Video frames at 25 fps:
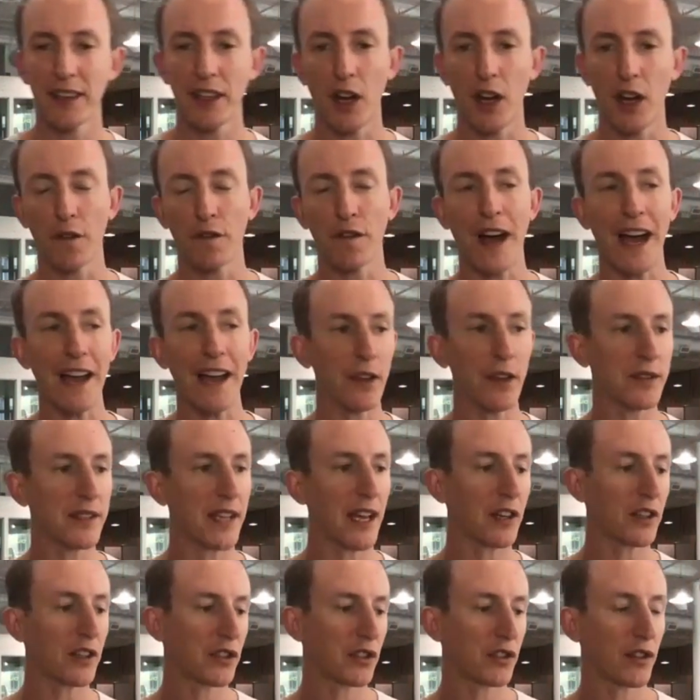you know find those
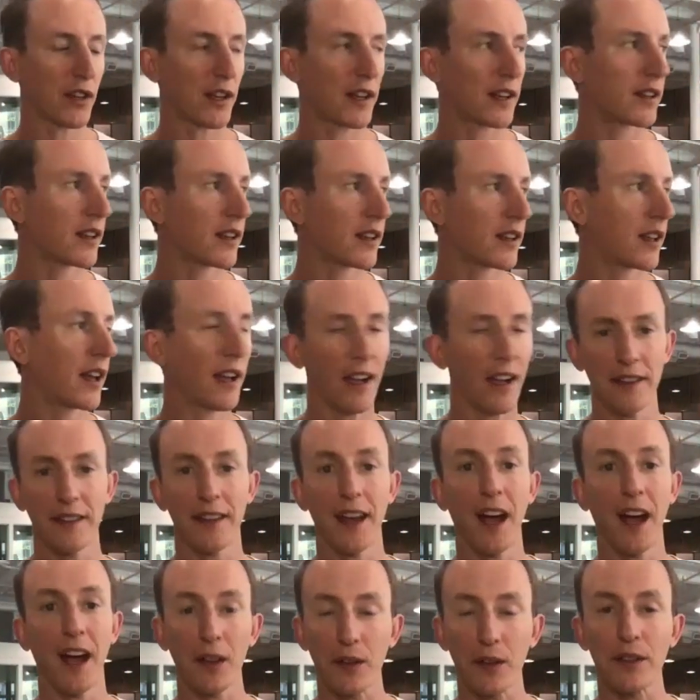extra uh,
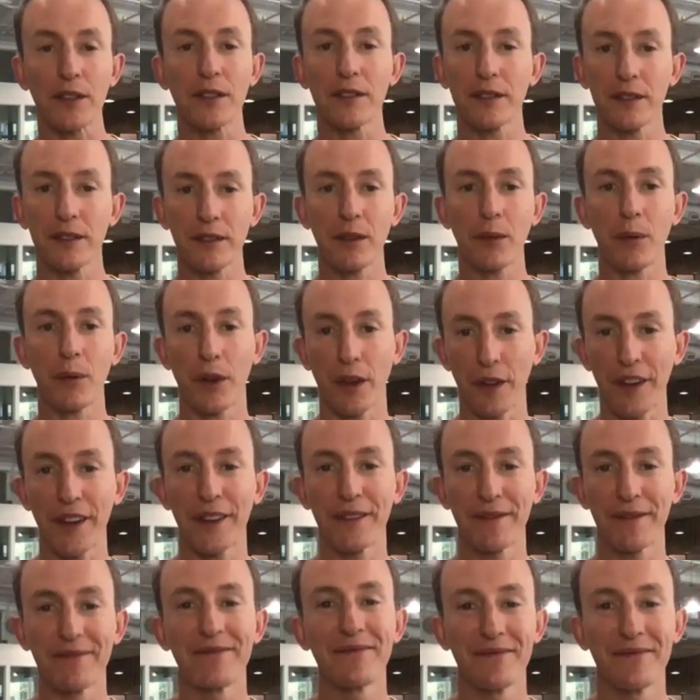dollars really
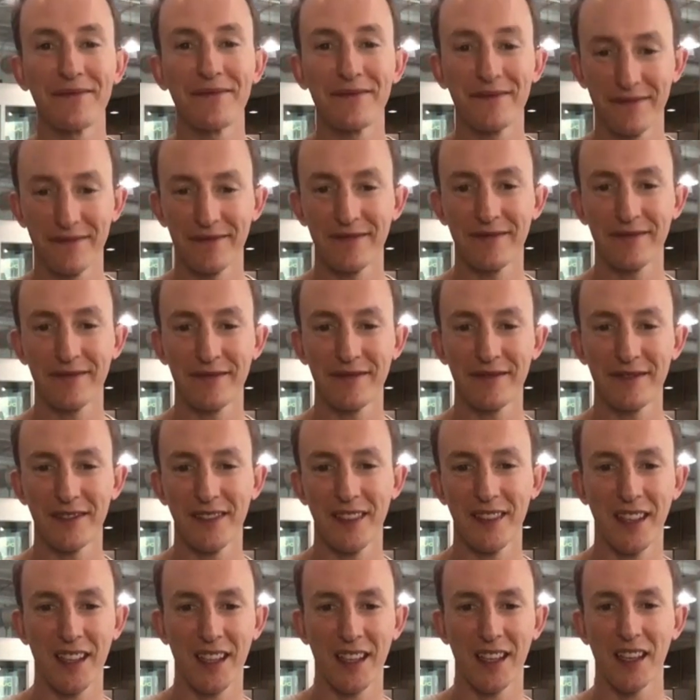
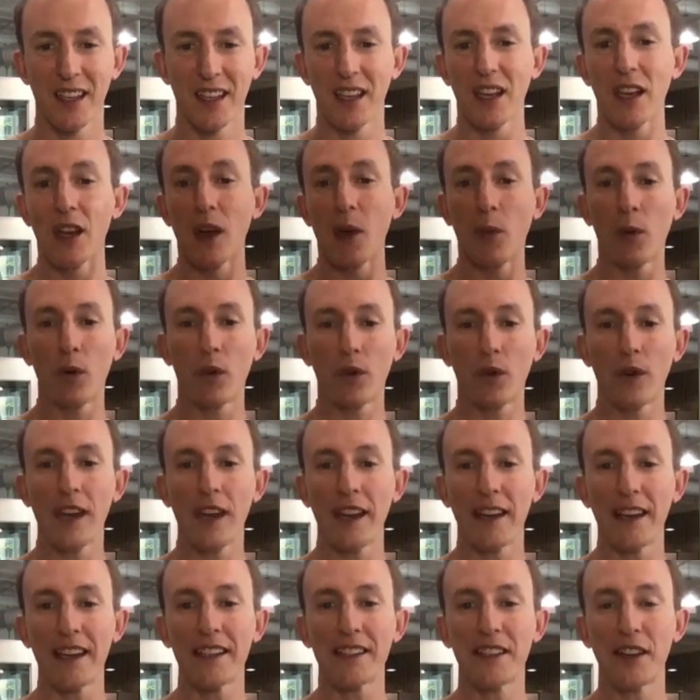right. well great
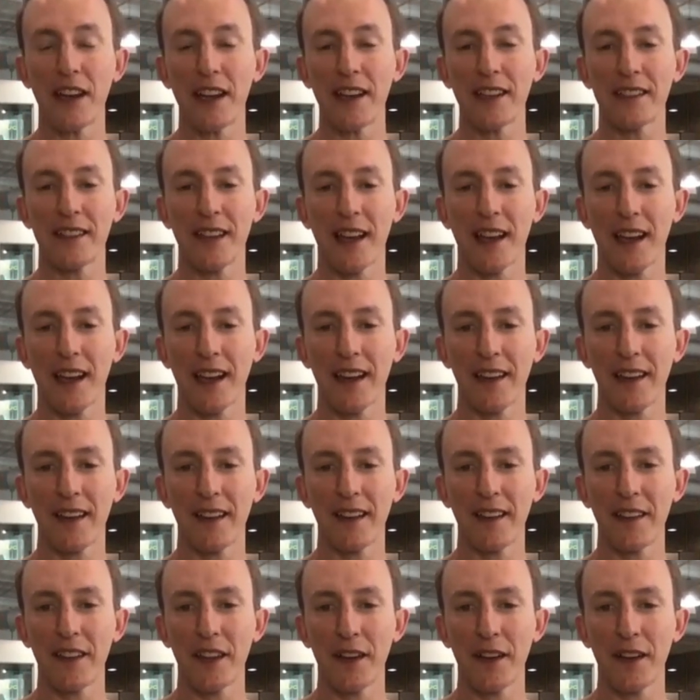is there is uh
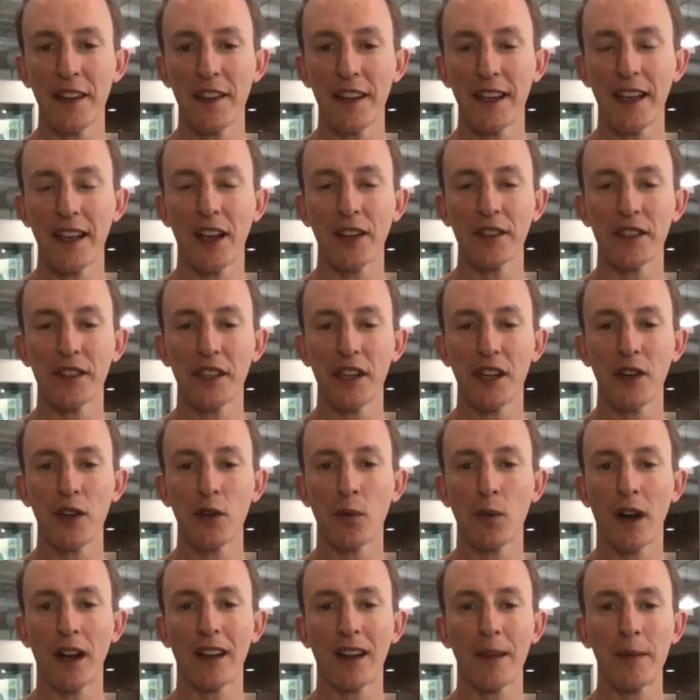there anything else here you
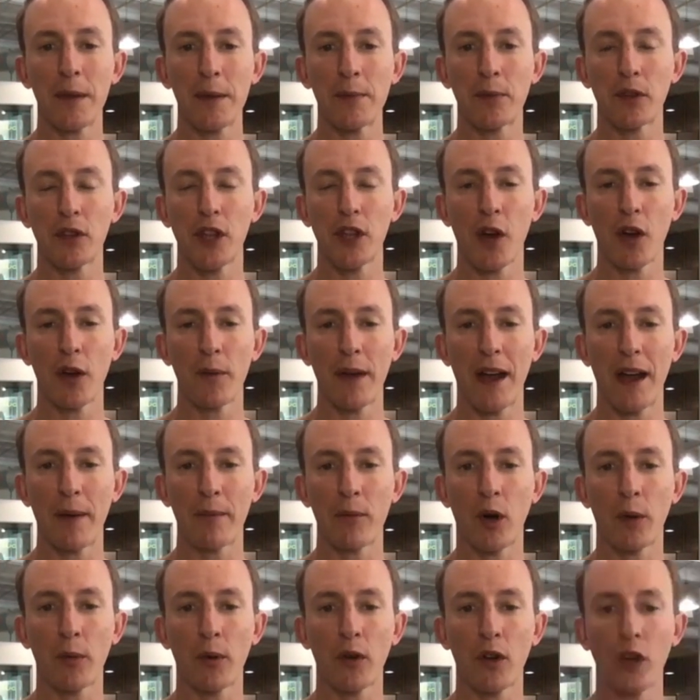want to let people know about
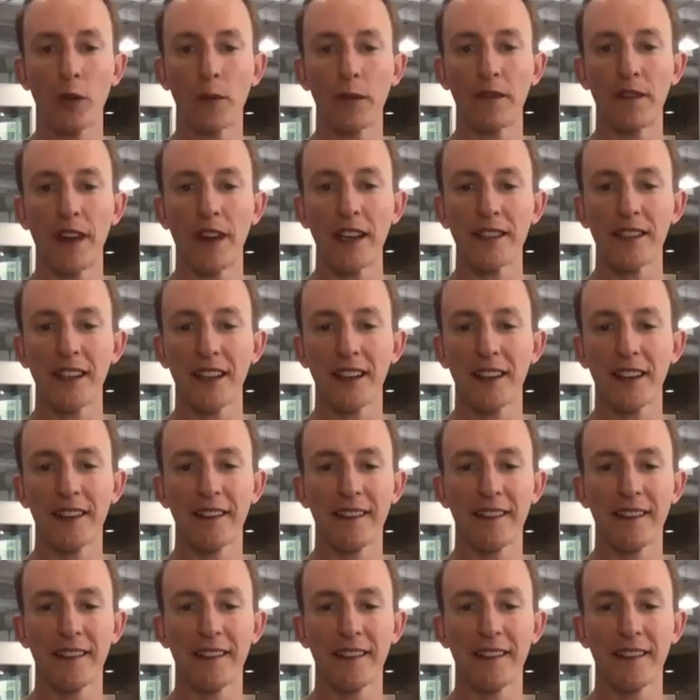mobile home investing